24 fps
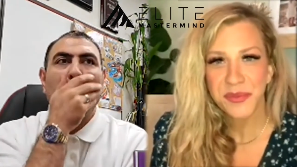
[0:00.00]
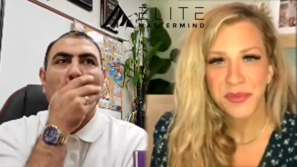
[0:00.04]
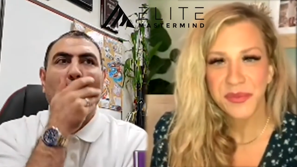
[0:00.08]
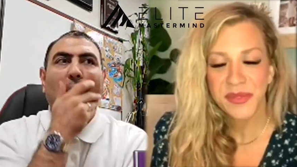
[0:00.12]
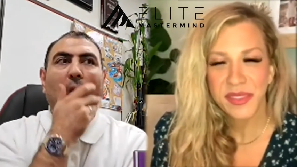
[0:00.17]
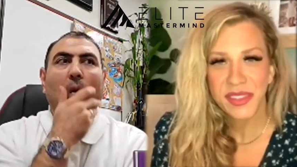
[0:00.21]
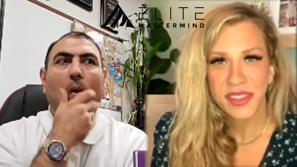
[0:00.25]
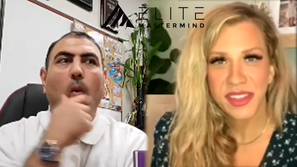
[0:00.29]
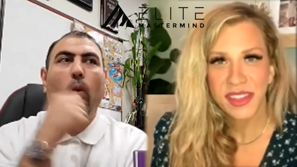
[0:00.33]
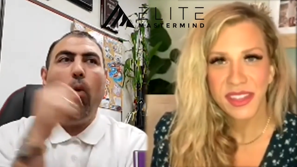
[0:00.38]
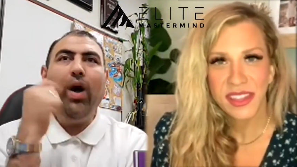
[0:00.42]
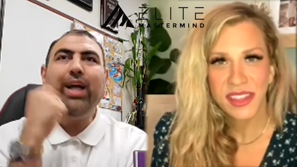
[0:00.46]

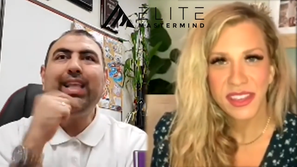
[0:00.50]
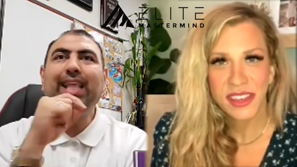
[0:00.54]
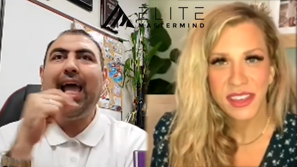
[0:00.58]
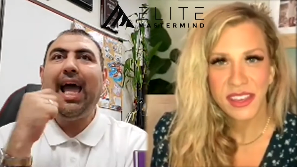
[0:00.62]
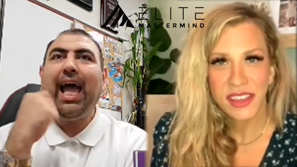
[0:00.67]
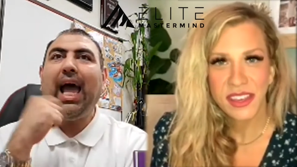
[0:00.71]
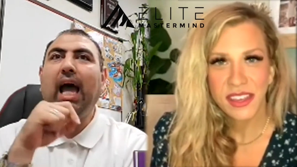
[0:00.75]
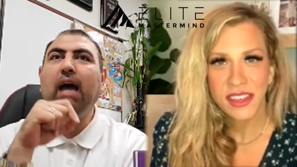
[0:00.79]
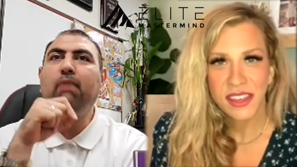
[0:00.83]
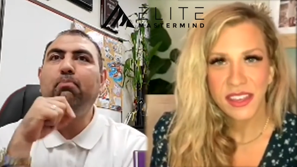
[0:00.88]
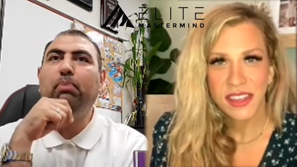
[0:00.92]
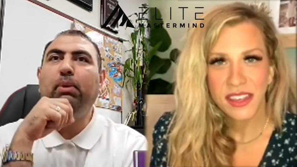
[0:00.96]
Speaker 1: What
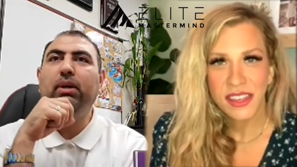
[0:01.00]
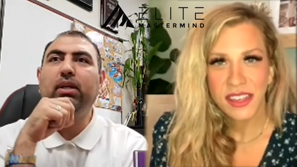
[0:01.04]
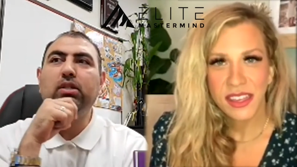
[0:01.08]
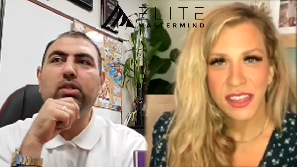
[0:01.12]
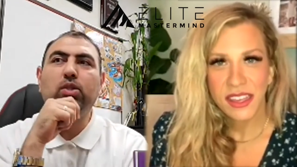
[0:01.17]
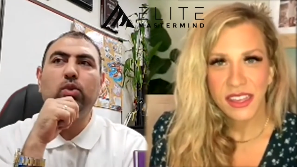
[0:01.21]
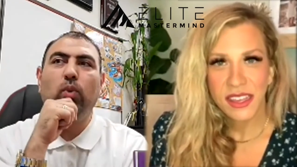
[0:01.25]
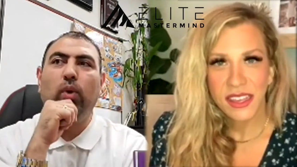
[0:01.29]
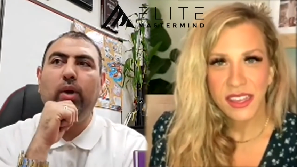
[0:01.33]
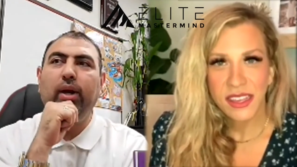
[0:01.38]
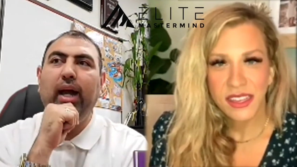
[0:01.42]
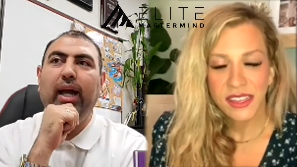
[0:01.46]
happens
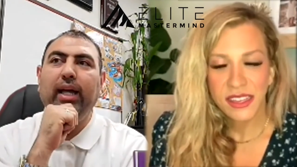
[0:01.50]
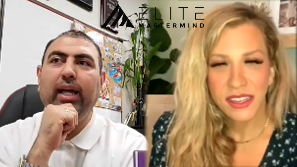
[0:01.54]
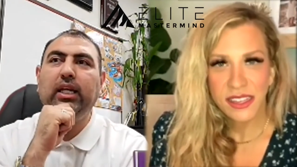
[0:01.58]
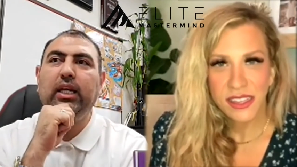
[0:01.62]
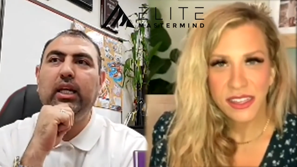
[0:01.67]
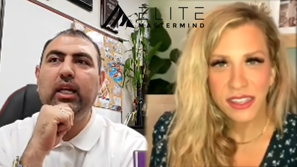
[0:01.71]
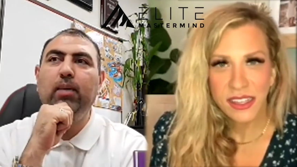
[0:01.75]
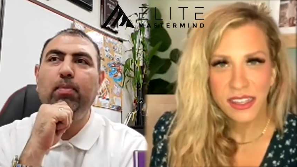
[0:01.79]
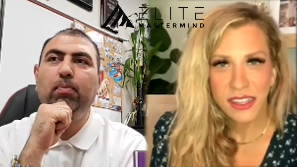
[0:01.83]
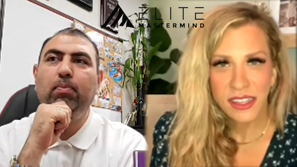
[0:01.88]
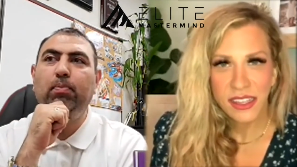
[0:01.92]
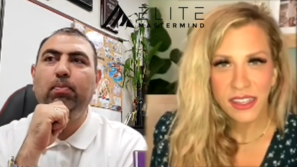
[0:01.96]
when I
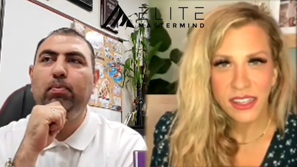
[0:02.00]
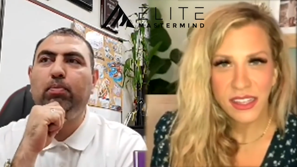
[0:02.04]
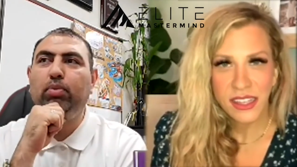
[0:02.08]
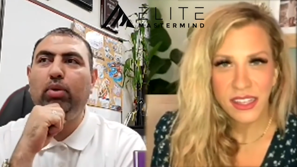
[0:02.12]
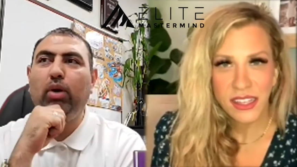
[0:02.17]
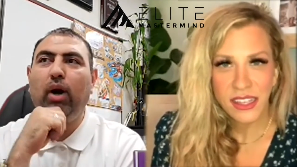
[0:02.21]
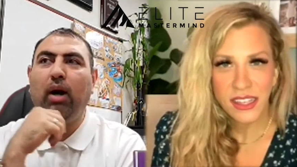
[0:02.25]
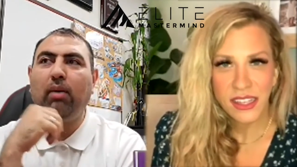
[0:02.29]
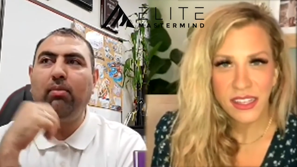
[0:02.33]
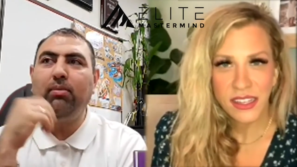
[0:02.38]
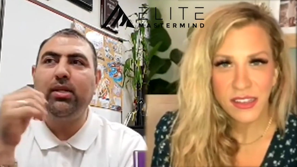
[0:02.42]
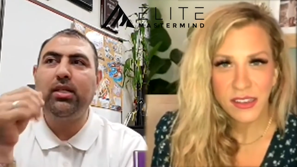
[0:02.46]
keep
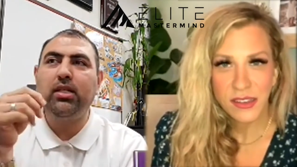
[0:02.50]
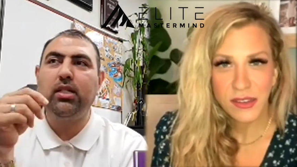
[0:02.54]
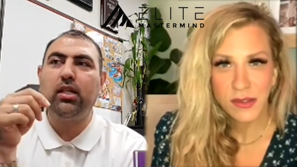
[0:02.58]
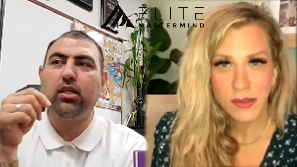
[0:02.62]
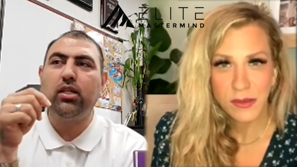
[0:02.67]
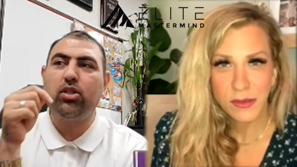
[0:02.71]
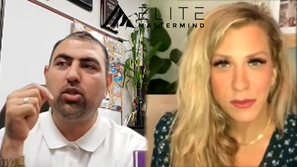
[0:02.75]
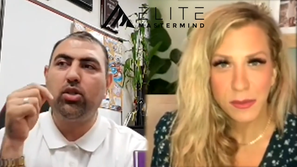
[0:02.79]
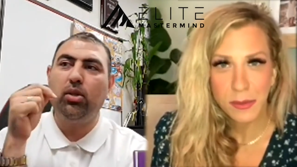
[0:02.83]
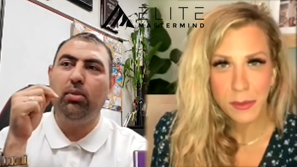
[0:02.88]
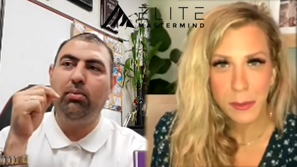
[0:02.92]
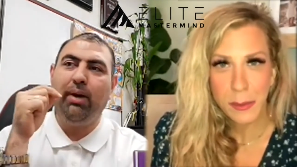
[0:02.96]
promises
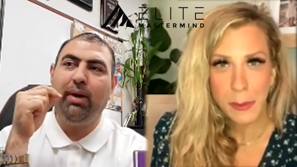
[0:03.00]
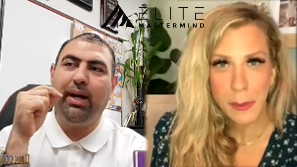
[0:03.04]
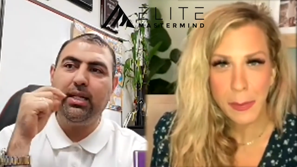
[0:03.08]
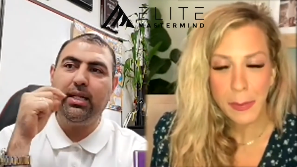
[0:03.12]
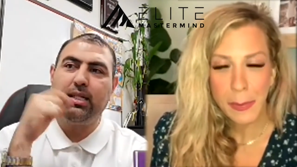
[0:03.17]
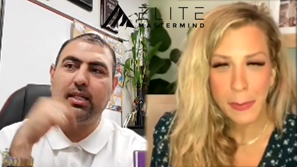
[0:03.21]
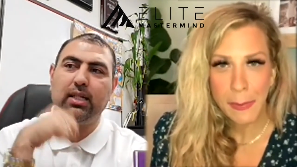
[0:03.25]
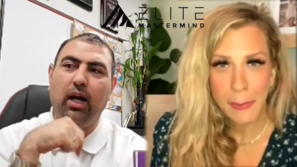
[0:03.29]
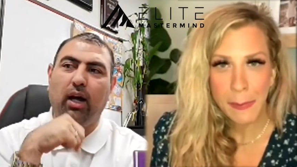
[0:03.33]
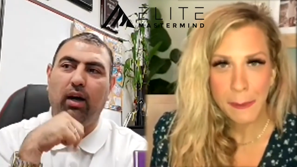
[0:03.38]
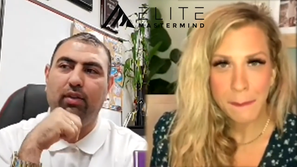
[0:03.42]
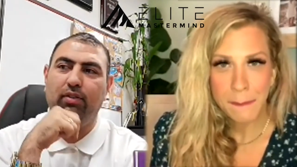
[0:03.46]
to
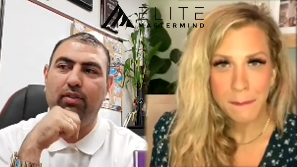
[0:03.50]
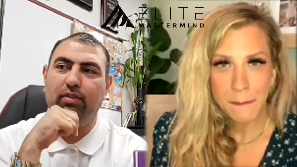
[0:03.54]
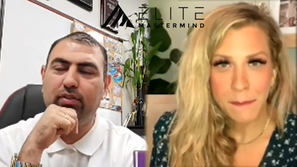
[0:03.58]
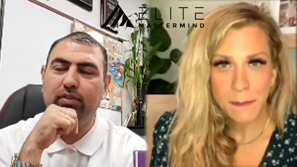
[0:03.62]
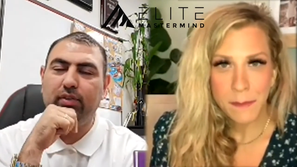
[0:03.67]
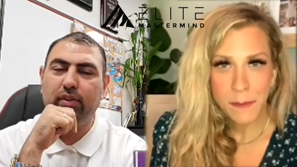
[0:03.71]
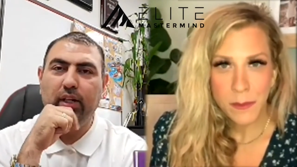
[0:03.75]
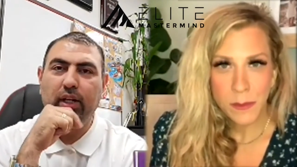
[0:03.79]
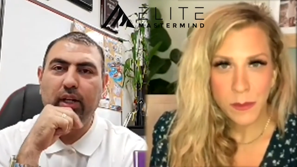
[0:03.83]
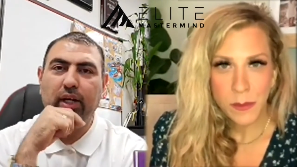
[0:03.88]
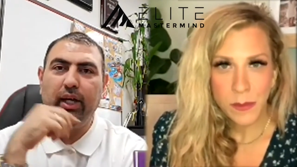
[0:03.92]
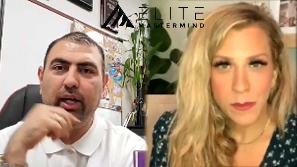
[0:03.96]
myself
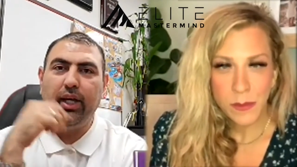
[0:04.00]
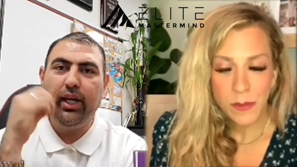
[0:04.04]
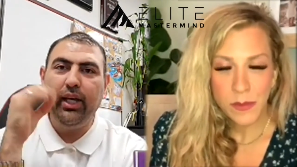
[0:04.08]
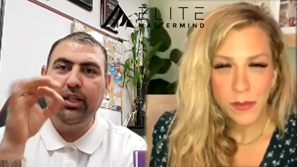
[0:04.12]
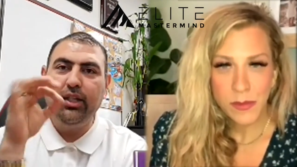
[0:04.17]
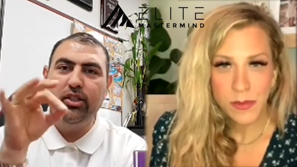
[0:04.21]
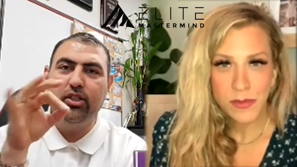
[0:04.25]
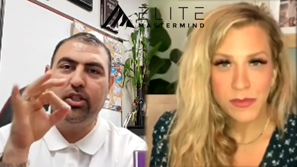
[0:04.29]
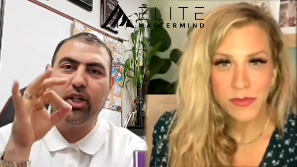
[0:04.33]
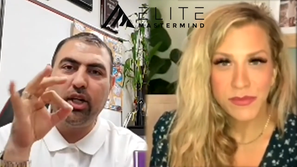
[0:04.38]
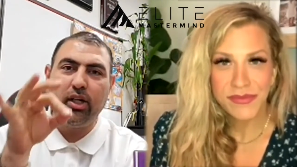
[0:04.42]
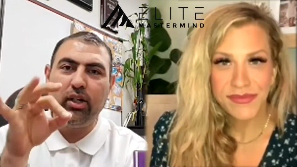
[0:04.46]

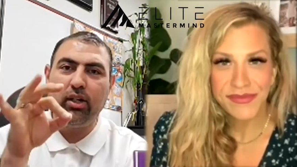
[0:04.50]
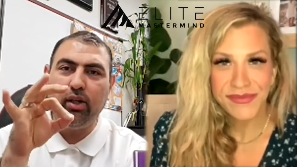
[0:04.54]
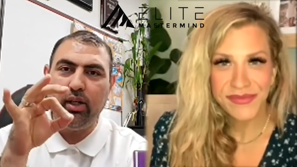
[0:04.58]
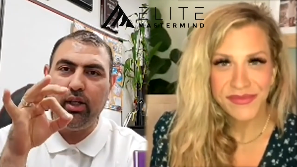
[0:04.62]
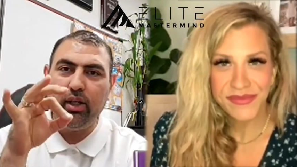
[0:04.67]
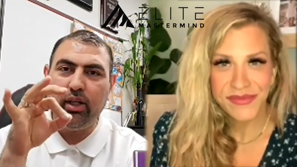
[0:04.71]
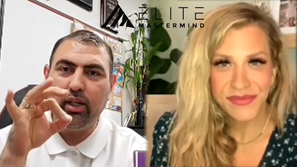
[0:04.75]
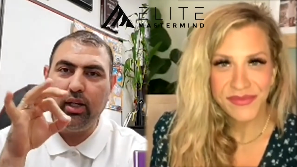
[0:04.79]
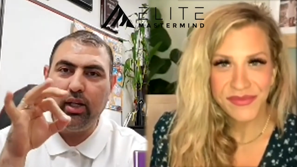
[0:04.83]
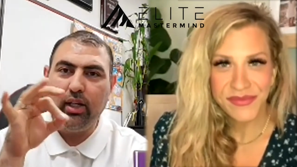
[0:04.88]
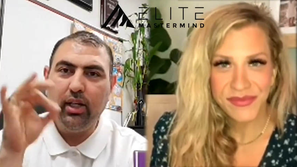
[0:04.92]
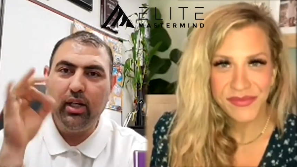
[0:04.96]
internally,
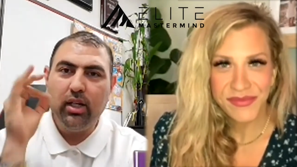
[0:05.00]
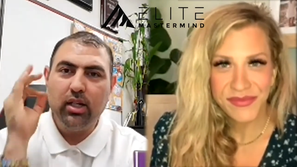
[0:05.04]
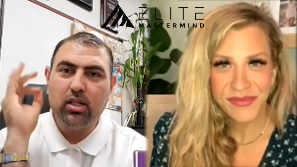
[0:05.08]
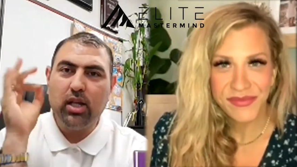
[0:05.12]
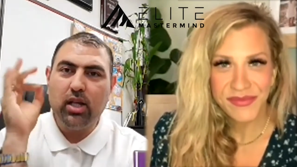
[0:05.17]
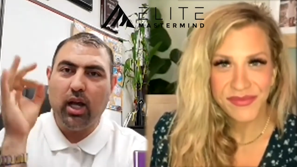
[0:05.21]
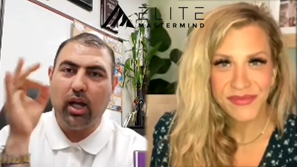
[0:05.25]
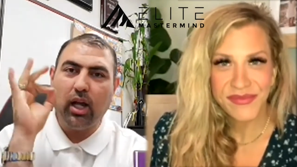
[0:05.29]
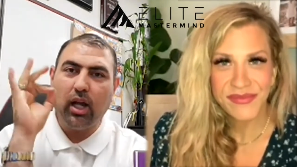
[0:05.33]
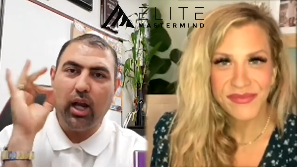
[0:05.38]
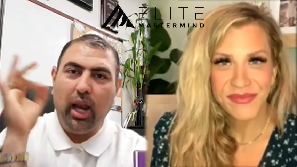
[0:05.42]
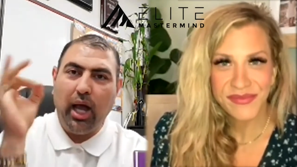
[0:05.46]

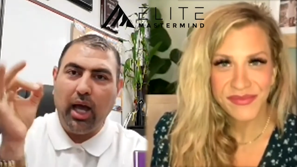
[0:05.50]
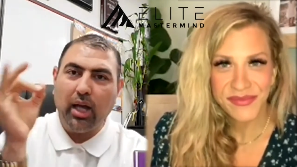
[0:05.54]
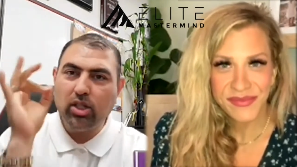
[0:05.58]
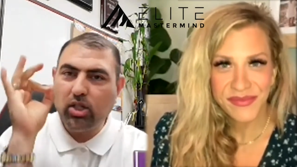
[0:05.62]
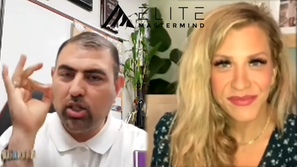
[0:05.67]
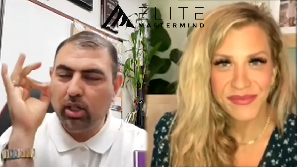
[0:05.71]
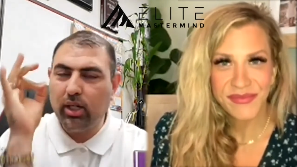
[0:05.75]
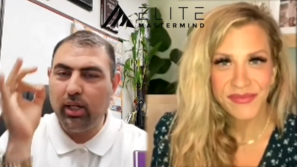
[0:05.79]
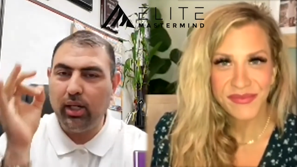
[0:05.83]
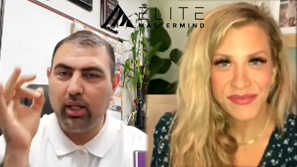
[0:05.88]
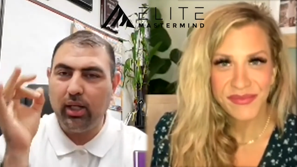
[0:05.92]
psychologically?